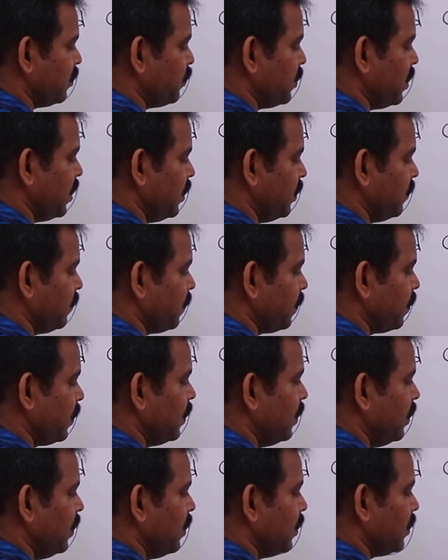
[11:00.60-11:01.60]
by
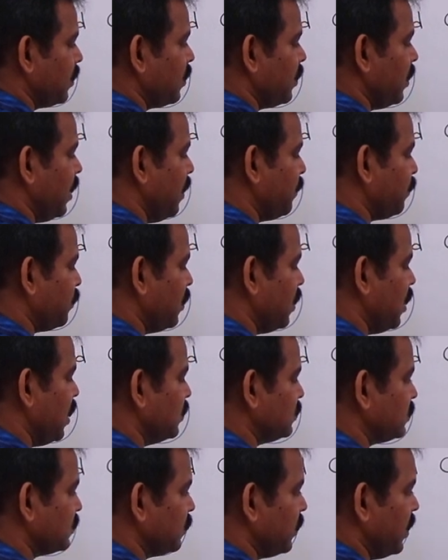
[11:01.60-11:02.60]
capital
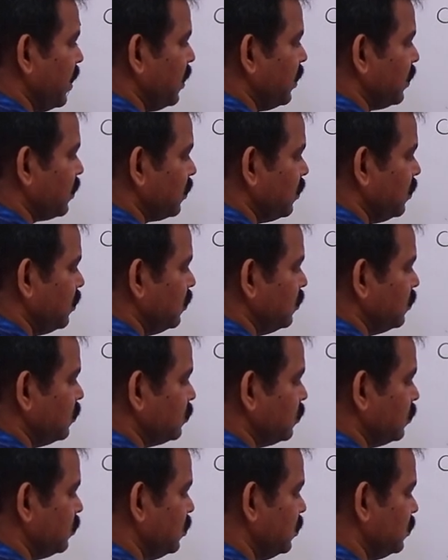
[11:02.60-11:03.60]
R square.
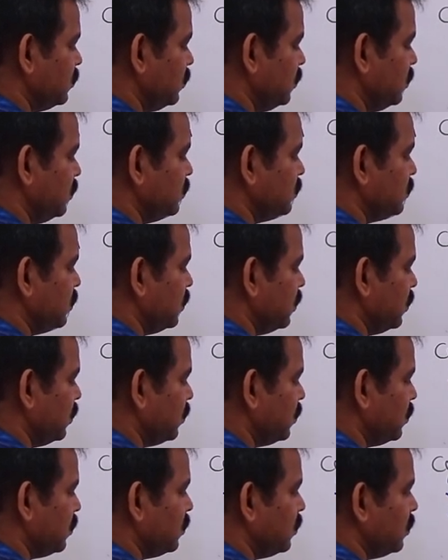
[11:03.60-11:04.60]
So this is
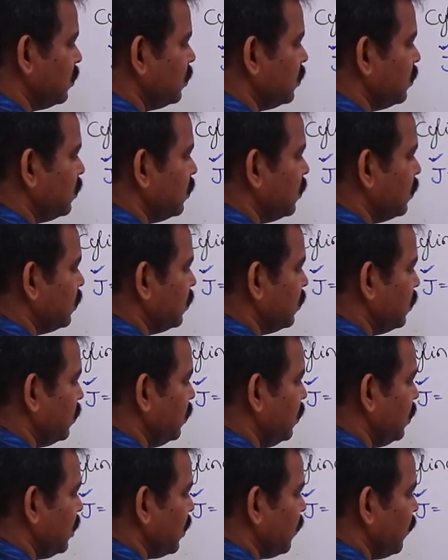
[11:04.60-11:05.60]

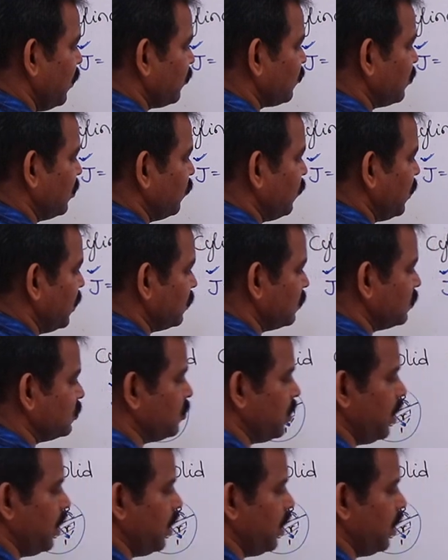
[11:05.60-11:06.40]
equation 1. So